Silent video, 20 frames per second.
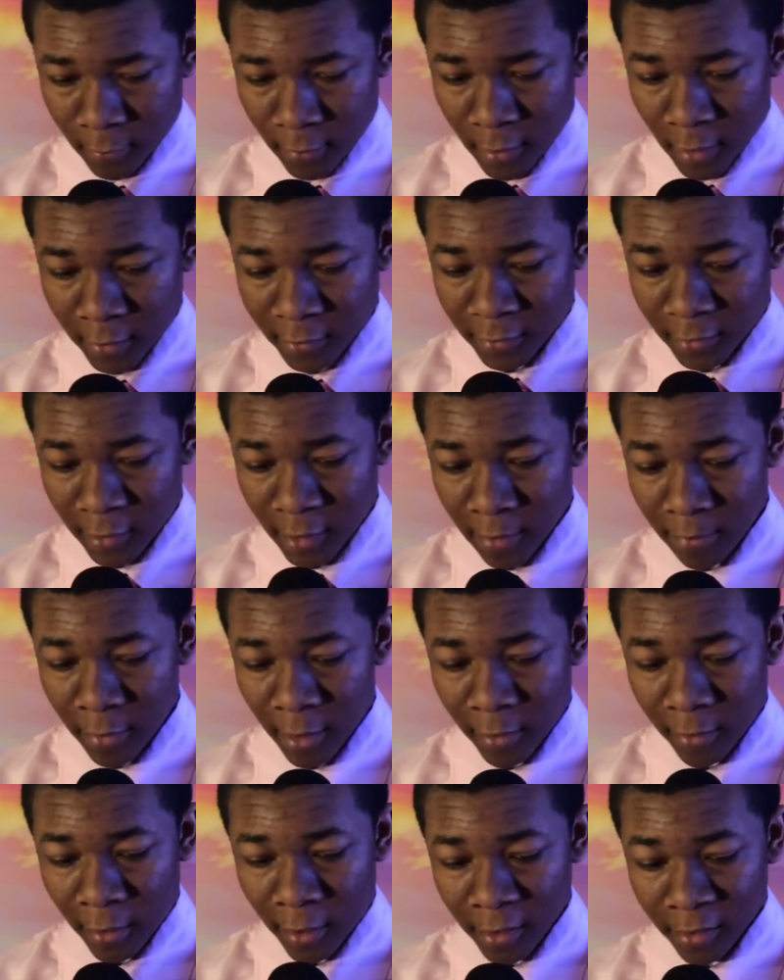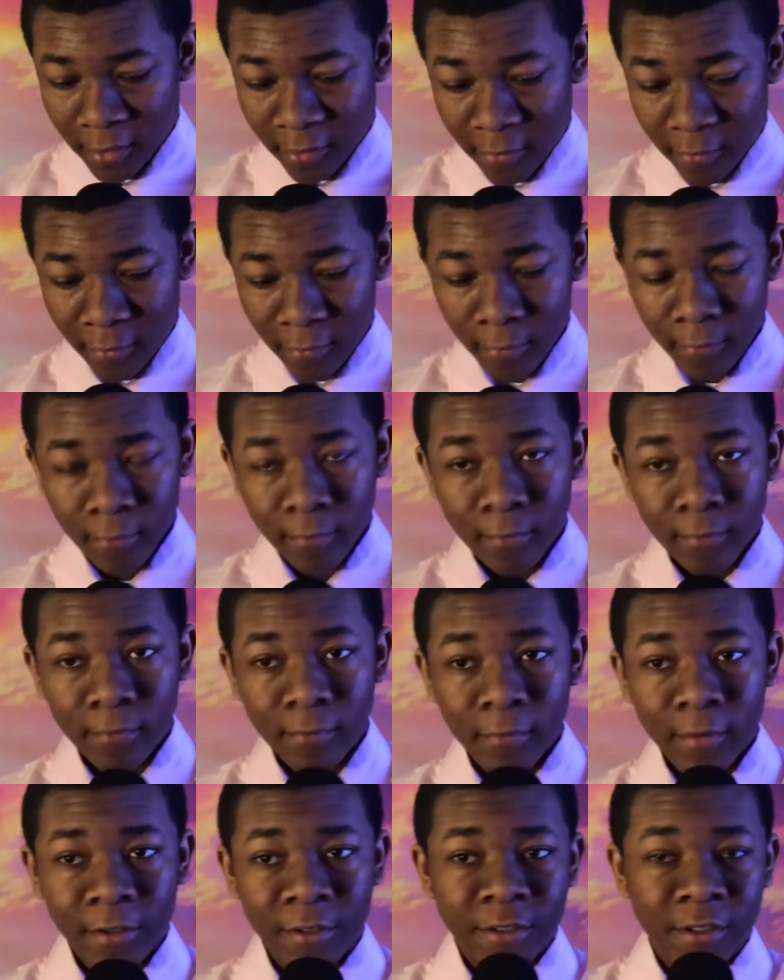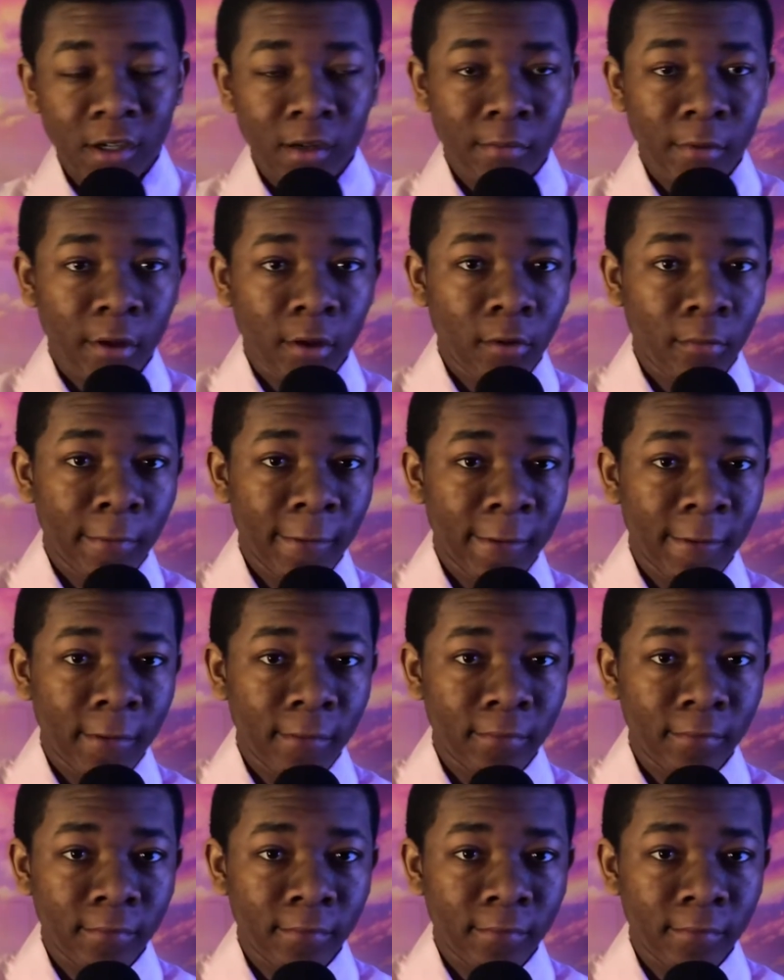and to him that knocketh it shall be opened.